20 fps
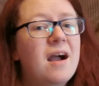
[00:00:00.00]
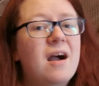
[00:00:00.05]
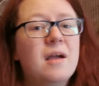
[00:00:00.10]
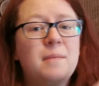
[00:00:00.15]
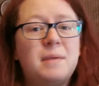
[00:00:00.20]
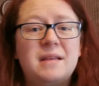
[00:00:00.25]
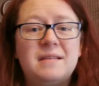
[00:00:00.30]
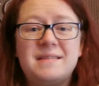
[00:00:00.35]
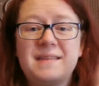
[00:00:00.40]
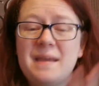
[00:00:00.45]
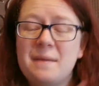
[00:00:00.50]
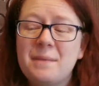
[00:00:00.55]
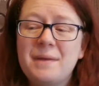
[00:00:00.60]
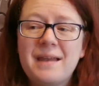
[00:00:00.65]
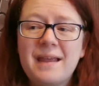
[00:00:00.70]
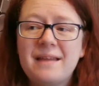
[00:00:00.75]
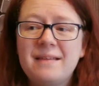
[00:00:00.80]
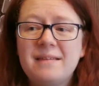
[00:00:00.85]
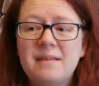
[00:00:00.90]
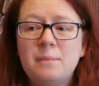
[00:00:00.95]
I'm
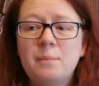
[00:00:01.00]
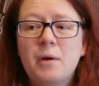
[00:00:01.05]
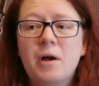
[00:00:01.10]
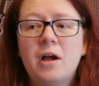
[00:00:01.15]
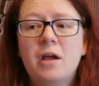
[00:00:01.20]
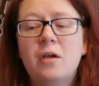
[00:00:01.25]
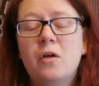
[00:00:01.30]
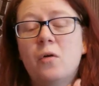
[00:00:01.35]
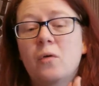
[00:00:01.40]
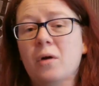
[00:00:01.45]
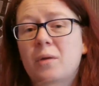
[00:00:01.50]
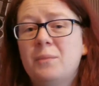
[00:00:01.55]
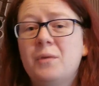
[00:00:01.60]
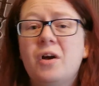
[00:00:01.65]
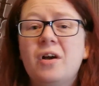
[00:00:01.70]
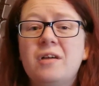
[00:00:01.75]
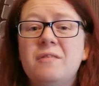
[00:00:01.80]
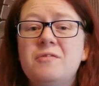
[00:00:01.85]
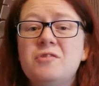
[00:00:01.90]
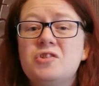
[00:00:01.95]
intimidated by, or I'm
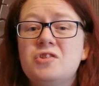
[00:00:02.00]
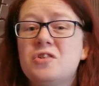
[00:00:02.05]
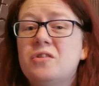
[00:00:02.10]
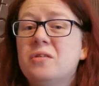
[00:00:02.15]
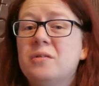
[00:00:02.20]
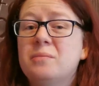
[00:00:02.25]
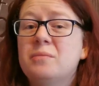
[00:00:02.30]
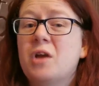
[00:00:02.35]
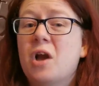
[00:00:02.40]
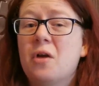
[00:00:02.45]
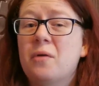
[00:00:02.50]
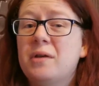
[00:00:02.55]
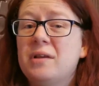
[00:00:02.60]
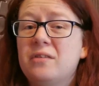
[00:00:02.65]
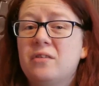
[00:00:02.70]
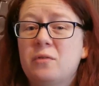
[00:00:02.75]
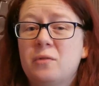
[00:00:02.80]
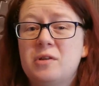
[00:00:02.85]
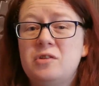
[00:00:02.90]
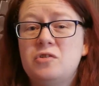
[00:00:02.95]
not even sure I'm going
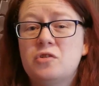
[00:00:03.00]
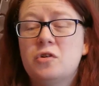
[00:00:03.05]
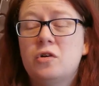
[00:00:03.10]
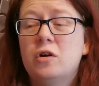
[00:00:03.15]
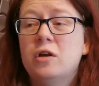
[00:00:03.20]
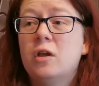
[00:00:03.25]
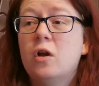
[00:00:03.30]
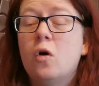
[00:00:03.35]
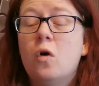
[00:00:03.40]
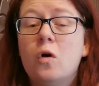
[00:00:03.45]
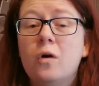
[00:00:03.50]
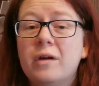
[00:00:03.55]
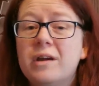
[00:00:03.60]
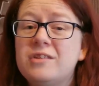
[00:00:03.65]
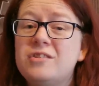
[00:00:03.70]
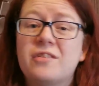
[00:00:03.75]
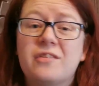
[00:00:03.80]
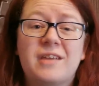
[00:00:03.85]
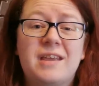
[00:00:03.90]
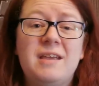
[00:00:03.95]
to enjoy, or I
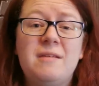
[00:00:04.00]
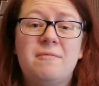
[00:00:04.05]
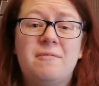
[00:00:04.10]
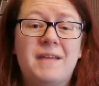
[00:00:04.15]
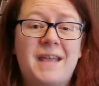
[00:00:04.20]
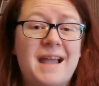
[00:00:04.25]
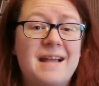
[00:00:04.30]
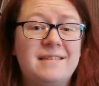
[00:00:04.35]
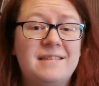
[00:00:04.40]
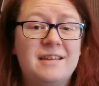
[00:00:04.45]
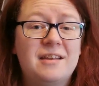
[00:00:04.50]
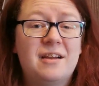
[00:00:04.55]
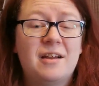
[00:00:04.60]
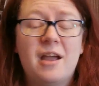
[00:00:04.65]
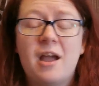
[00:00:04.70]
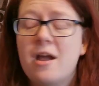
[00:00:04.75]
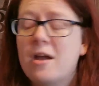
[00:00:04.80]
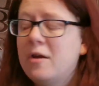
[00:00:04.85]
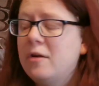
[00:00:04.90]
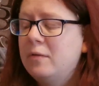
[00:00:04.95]
just keep forgetting I
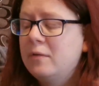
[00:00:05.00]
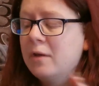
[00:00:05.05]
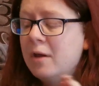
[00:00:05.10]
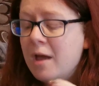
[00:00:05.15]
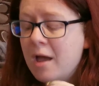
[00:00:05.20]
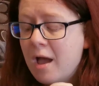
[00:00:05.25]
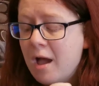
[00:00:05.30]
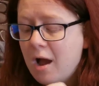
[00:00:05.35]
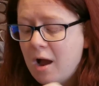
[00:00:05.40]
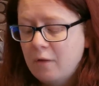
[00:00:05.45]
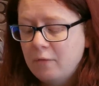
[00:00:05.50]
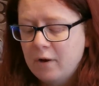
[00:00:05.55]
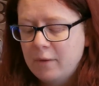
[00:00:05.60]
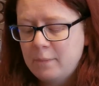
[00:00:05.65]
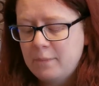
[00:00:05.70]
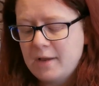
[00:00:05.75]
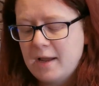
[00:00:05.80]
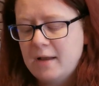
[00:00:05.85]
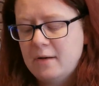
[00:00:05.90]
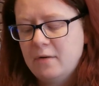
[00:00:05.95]
own, I
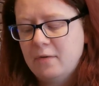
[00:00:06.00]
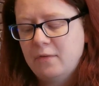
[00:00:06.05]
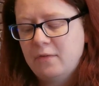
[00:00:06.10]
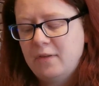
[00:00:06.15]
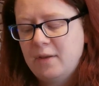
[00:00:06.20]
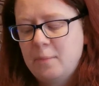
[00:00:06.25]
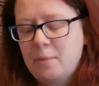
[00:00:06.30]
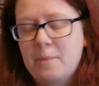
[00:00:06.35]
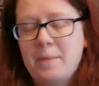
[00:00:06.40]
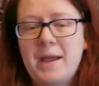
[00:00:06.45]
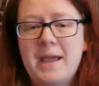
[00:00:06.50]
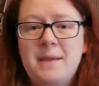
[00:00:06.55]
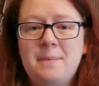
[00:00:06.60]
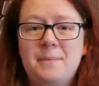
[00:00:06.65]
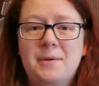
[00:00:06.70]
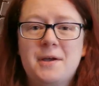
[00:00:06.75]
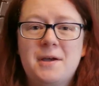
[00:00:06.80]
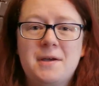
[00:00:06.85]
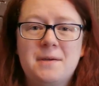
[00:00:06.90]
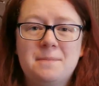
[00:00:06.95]
write them down on a slip of
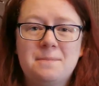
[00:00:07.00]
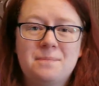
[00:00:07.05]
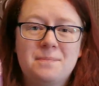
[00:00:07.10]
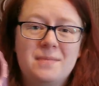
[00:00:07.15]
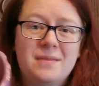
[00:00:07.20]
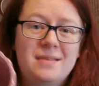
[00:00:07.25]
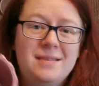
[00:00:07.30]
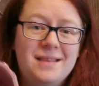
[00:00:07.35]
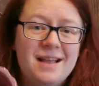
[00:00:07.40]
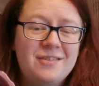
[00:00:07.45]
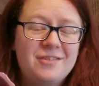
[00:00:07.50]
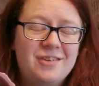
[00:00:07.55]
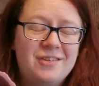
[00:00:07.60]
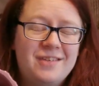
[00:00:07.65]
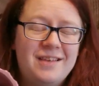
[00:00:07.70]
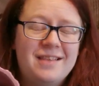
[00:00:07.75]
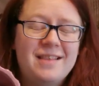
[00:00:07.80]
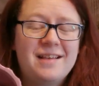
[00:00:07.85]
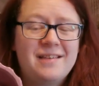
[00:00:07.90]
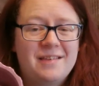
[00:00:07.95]
paper. As you can
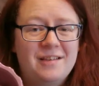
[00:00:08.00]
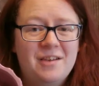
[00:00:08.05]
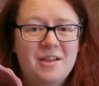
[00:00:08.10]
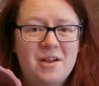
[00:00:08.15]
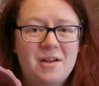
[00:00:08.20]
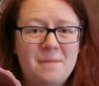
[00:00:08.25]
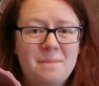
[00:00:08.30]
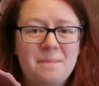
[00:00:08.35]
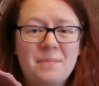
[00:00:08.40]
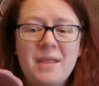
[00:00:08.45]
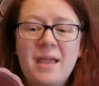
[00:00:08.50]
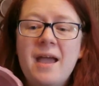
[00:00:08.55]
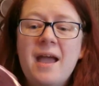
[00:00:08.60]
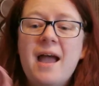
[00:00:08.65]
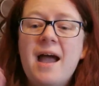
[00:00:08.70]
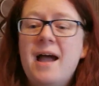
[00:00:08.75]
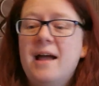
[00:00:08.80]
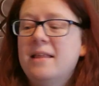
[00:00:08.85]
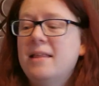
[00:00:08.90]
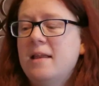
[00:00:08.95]
see, there's a lot.
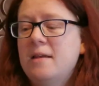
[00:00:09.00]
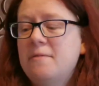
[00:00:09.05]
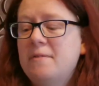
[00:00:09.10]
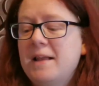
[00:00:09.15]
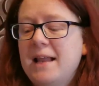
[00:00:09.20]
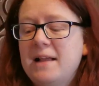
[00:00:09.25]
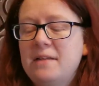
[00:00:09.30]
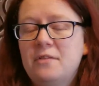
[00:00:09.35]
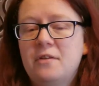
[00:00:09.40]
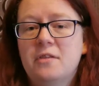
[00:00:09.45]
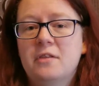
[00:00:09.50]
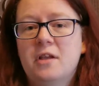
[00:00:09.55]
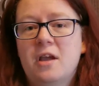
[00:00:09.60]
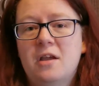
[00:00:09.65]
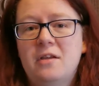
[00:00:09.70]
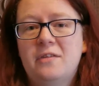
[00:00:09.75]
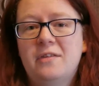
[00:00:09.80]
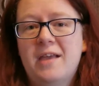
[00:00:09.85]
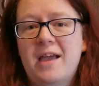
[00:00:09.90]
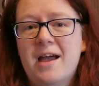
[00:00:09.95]
And then if I land on the
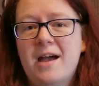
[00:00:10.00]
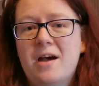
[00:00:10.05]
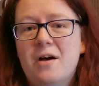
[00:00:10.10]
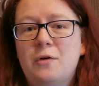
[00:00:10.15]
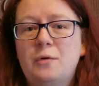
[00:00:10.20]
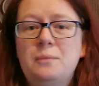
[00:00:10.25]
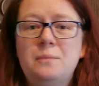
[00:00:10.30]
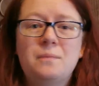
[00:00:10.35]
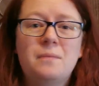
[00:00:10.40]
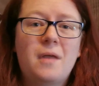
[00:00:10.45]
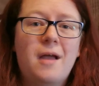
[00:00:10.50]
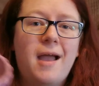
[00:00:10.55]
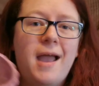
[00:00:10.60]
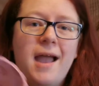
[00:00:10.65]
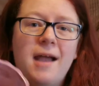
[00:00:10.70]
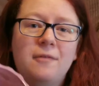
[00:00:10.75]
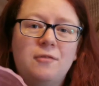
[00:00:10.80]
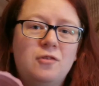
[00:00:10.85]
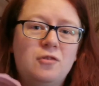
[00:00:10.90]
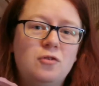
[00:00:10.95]
go to hell, I
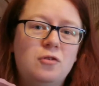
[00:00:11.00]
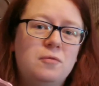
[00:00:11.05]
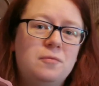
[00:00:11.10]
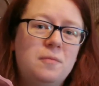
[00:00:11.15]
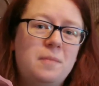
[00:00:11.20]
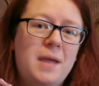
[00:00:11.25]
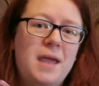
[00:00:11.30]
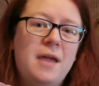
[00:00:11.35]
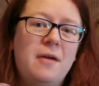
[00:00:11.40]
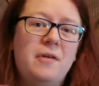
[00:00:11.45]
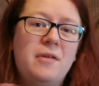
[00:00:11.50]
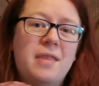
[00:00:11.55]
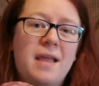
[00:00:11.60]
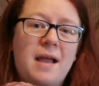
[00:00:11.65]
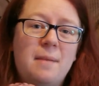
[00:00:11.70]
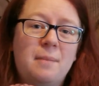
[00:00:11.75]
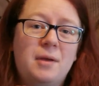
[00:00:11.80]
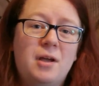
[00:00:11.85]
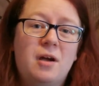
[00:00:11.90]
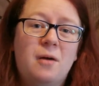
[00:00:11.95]
have to draw from here, and
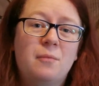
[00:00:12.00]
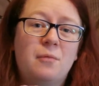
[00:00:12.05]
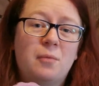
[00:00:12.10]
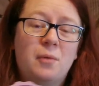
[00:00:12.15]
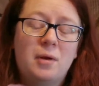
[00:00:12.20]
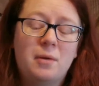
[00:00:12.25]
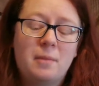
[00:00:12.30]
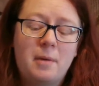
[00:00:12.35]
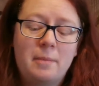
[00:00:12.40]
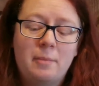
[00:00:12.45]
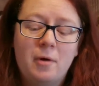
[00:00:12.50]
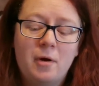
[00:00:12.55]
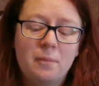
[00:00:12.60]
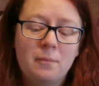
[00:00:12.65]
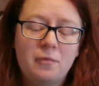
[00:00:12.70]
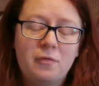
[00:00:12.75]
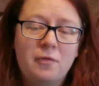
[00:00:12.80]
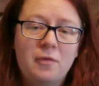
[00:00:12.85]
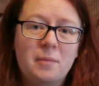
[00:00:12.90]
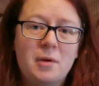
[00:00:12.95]
that becomes one of my
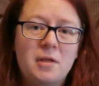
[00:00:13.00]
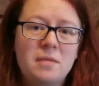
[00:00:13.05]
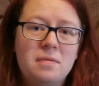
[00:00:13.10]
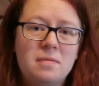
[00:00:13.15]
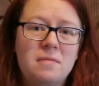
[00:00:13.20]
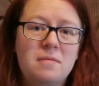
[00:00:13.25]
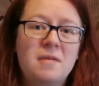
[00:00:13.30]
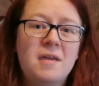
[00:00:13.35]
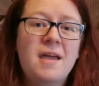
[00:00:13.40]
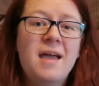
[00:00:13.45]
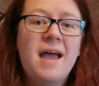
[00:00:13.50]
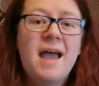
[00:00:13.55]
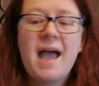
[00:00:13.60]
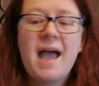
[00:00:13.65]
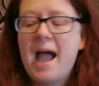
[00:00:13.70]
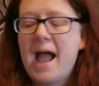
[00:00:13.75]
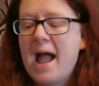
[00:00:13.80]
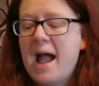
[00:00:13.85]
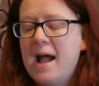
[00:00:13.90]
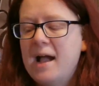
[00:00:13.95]
prompts for the month.
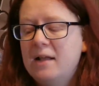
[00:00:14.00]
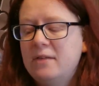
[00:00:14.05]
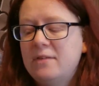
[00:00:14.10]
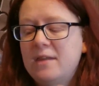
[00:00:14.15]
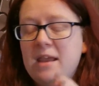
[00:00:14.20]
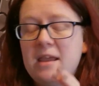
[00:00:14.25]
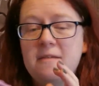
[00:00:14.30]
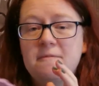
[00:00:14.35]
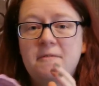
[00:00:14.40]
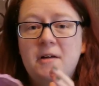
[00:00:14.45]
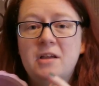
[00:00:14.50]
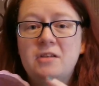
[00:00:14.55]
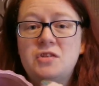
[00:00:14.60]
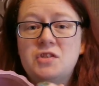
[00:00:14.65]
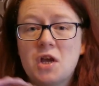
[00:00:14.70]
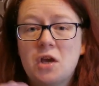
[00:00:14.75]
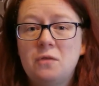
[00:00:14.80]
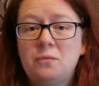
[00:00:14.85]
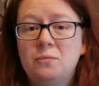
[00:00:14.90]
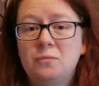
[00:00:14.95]
And if I
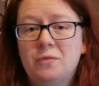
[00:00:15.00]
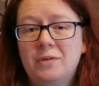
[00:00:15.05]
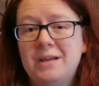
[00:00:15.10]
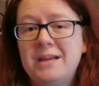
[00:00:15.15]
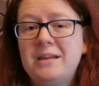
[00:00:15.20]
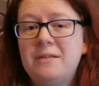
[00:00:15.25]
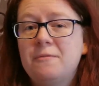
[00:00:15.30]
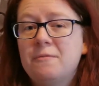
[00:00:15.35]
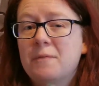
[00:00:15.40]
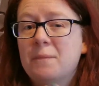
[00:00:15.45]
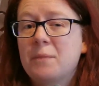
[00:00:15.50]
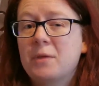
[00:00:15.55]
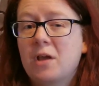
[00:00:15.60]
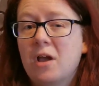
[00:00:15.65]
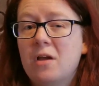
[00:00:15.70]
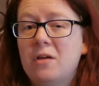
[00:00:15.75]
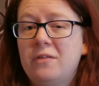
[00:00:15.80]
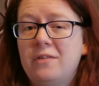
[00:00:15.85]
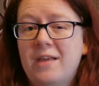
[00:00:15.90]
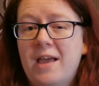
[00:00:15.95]
don't read from the
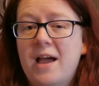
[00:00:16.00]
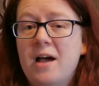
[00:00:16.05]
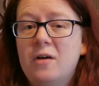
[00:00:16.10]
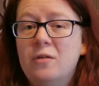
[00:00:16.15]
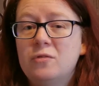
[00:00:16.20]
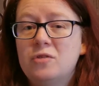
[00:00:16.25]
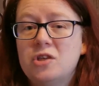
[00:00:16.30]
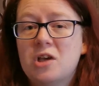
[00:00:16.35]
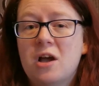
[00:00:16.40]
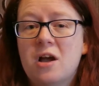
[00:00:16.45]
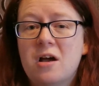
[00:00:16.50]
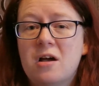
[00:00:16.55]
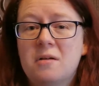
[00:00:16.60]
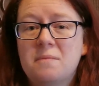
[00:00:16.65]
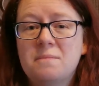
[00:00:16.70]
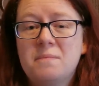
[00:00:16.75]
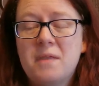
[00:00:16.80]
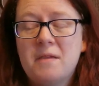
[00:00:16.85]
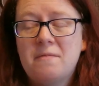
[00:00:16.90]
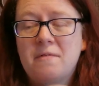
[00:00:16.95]
go to hell
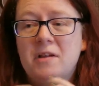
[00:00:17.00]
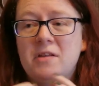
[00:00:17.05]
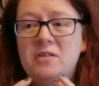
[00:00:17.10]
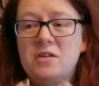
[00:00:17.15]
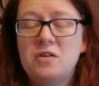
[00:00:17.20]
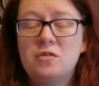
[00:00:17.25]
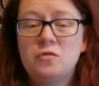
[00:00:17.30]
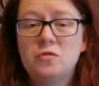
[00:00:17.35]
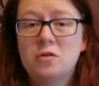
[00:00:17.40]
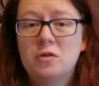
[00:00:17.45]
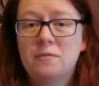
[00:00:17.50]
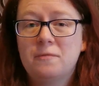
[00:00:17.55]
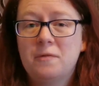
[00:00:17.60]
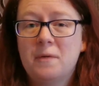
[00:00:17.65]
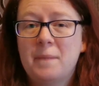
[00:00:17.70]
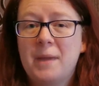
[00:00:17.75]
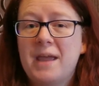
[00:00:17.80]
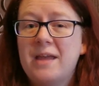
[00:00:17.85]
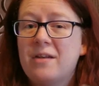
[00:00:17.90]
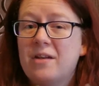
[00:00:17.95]
jar, if I do draw
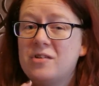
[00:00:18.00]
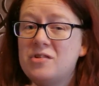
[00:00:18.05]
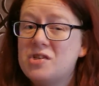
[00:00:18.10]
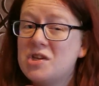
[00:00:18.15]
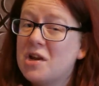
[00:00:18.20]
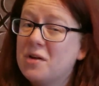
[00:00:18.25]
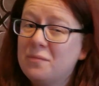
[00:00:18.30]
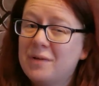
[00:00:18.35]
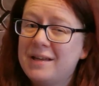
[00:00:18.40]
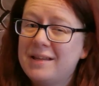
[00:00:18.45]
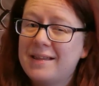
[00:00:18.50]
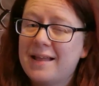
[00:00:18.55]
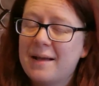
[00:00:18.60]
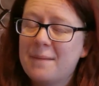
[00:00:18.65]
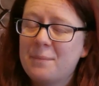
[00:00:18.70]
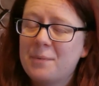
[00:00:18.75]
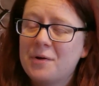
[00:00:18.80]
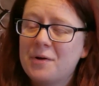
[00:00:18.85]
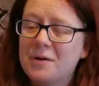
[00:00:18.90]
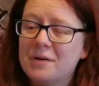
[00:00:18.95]
from it and I don't read
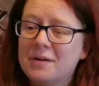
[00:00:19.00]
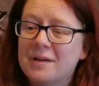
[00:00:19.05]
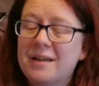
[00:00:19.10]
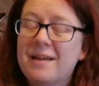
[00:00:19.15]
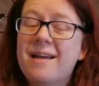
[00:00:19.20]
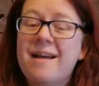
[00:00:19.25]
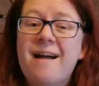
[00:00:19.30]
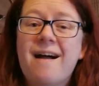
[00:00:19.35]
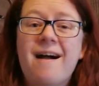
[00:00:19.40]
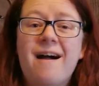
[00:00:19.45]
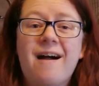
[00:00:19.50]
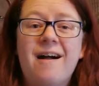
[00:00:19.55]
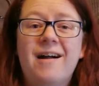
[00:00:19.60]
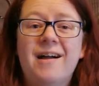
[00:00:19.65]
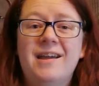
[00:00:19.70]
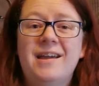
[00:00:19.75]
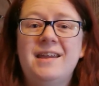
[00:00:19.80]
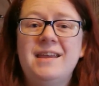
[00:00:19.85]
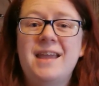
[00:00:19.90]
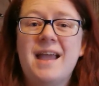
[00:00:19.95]
that book,
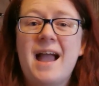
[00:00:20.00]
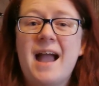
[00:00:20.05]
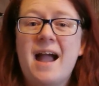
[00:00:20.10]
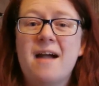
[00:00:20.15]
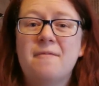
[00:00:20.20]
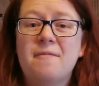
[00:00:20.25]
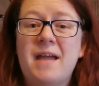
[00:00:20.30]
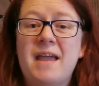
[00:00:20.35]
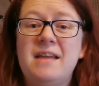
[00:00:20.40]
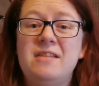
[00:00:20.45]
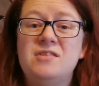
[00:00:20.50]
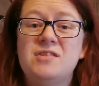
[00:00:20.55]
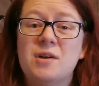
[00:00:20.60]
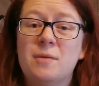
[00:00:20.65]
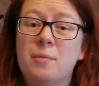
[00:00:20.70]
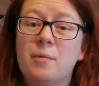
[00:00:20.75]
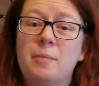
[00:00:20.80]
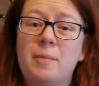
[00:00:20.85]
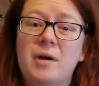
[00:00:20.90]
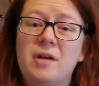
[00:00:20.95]
I have a
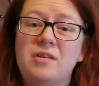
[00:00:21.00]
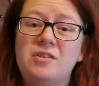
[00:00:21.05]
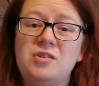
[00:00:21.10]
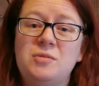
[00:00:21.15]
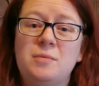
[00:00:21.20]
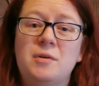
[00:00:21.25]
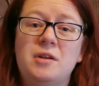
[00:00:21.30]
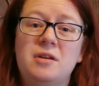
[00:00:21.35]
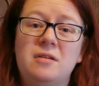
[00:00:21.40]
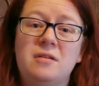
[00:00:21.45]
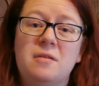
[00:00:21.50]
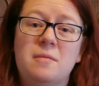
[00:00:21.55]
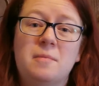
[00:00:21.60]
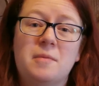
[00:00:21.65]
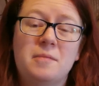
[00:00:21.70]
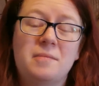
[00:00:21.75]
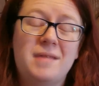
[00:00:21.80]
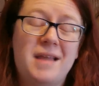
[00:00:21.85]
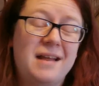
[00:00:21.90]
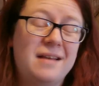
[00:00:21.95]
double punishment
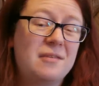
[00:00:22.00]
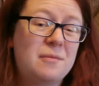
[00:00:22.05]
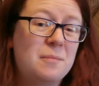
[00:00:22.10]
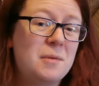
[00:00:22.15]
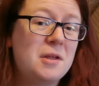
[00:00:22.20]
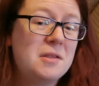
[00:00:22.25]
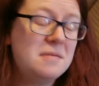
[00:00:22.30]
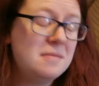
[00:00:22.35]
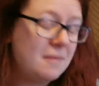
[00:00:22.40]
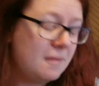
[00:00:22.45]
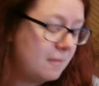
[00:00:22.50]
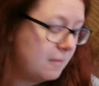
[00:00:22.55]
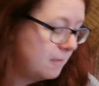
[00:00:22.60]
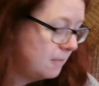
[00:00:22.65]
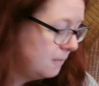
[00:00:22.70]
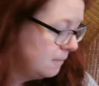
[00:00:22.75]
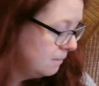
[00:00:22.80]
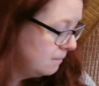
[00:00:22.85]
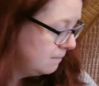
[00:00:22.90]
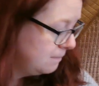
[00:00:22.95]
the next
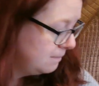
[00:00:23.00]
month.